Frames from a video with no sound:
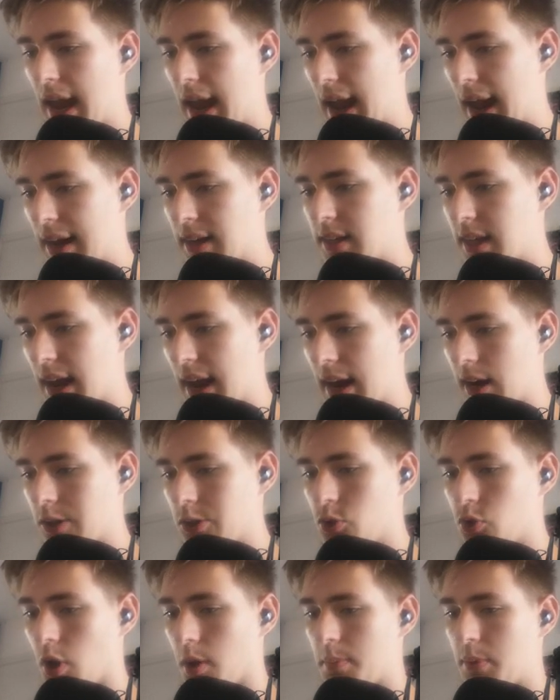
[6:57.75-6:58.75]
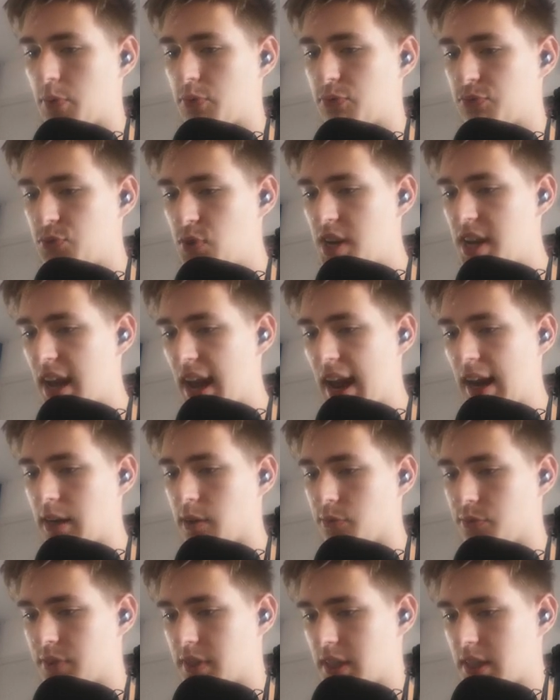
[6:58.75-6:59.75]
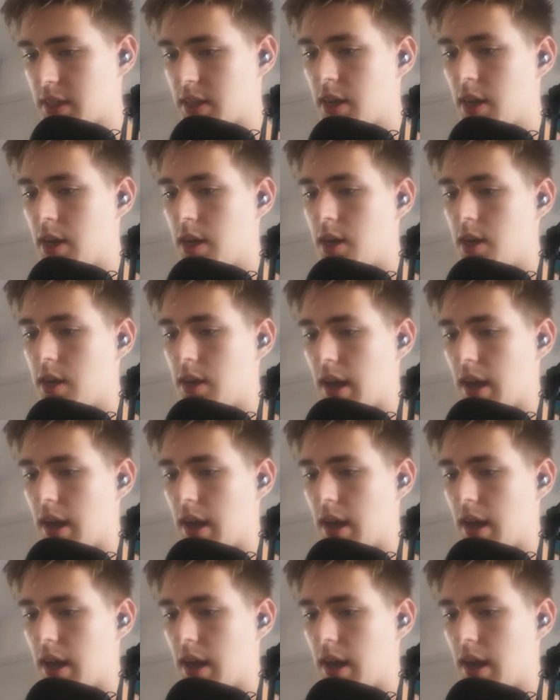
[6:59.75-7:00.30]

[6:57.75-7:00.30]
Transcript: and airdrop free NFT